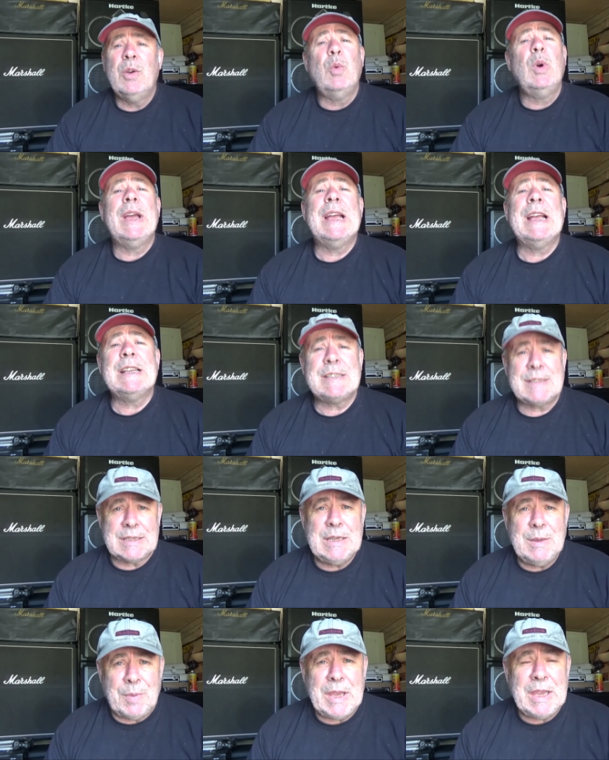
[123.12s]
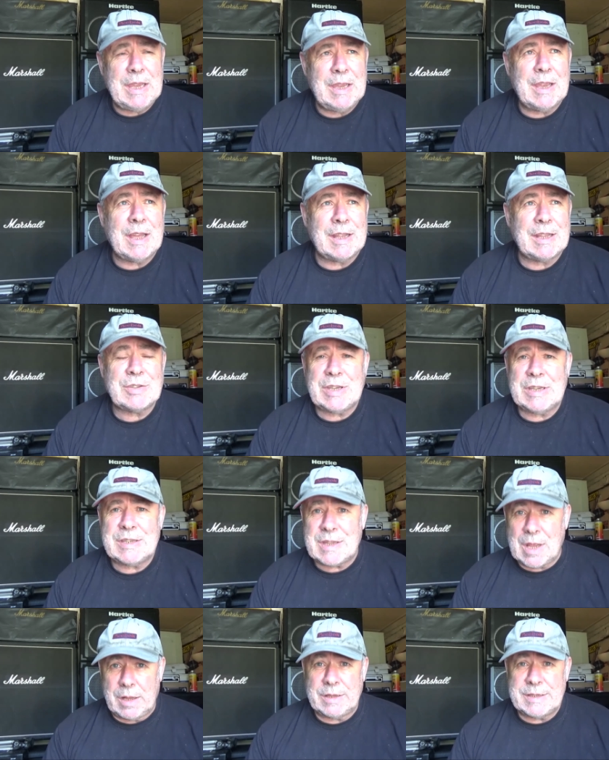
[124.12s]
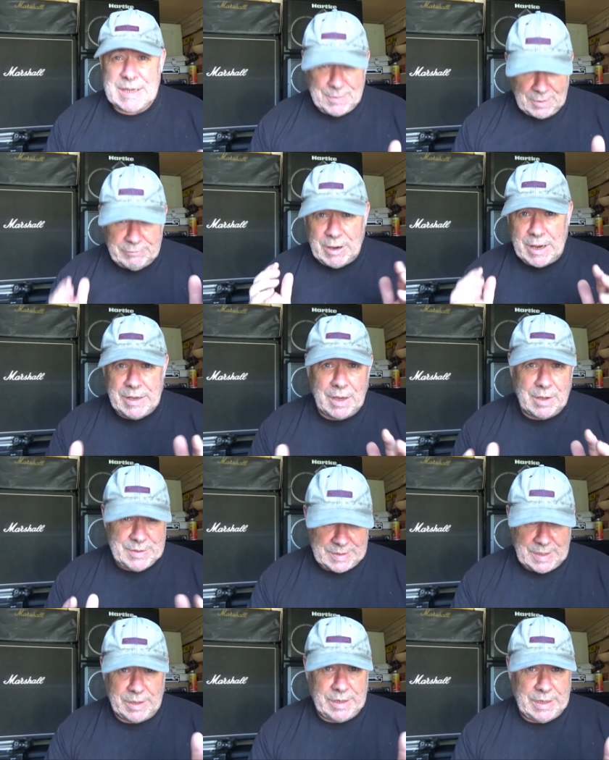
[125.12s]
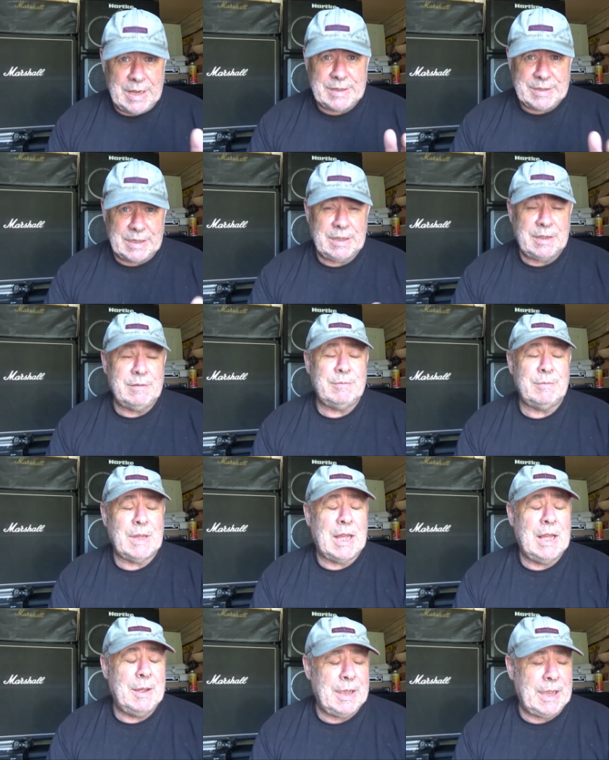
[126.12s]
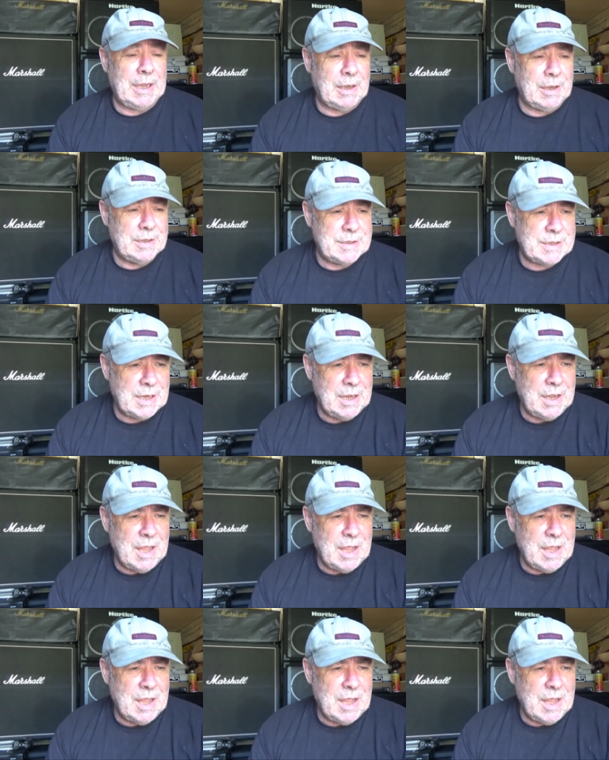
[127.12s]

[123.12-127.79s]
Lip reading: where CB radio started hitting England.